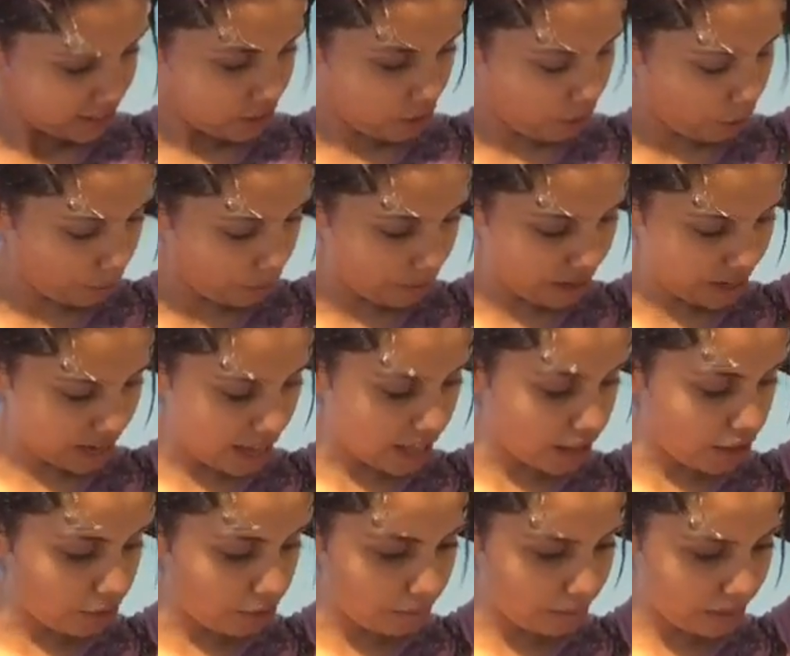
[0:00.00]
Go bring
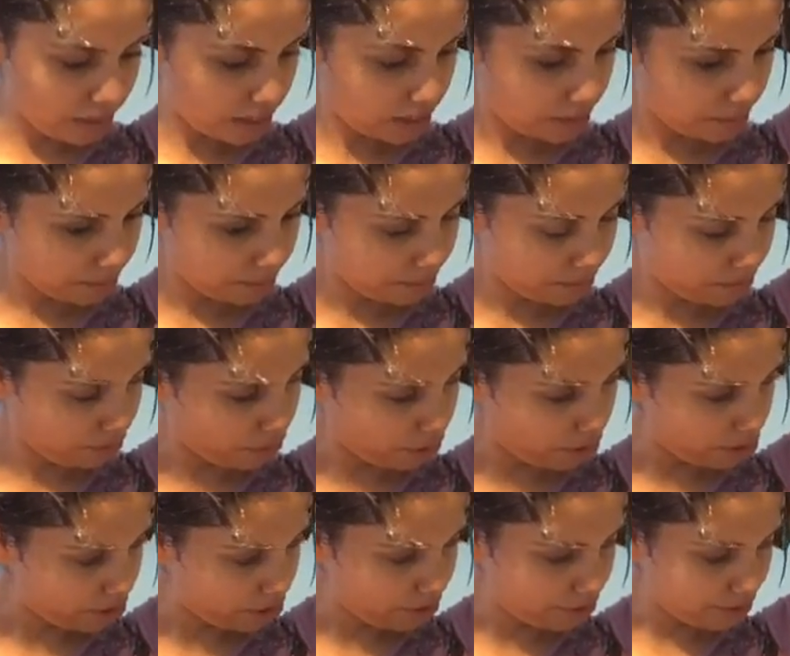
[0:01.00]
aluminum
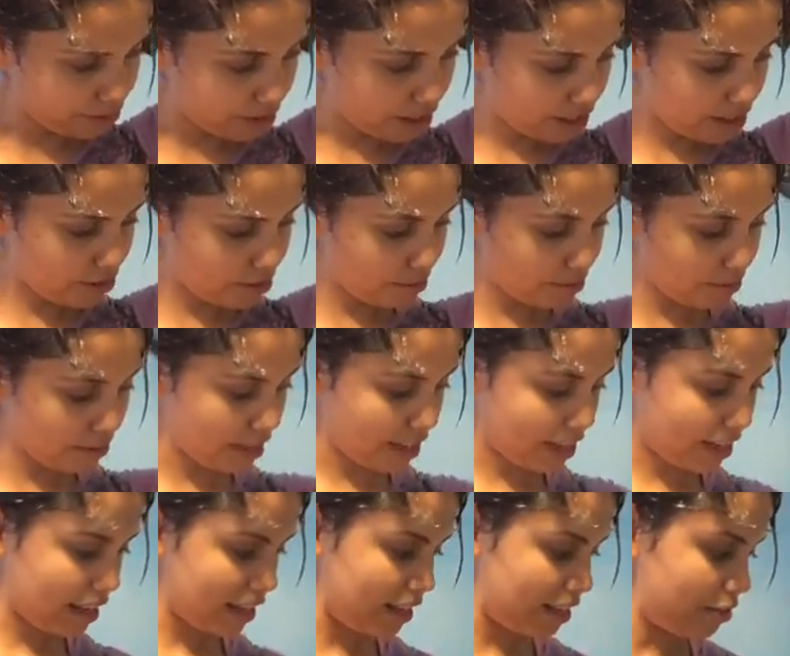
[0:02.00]
foil for a little
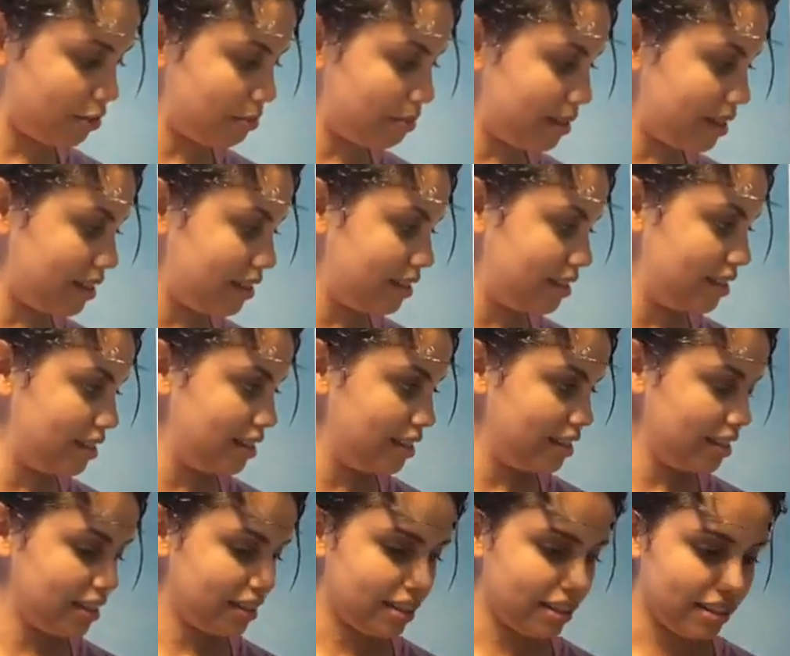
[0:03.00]
bit,
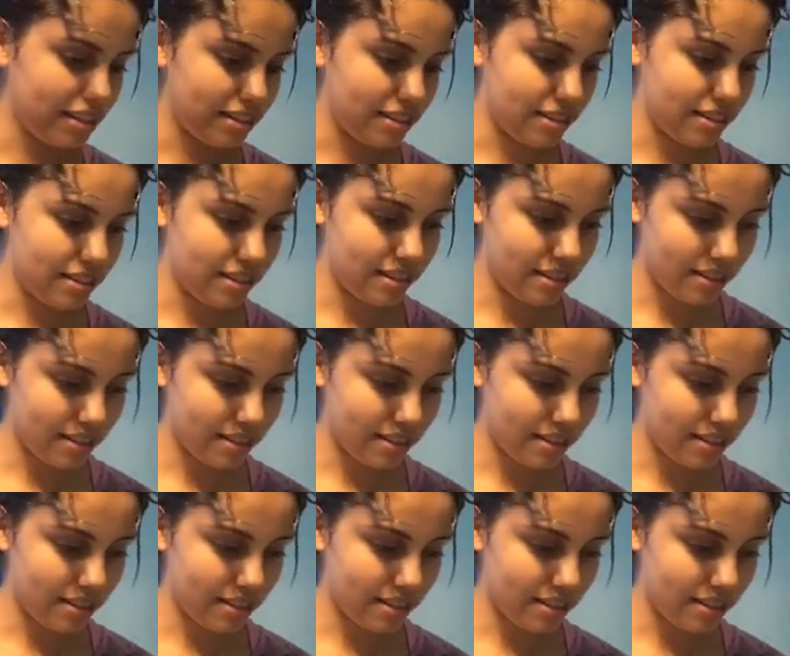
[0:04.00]
cause.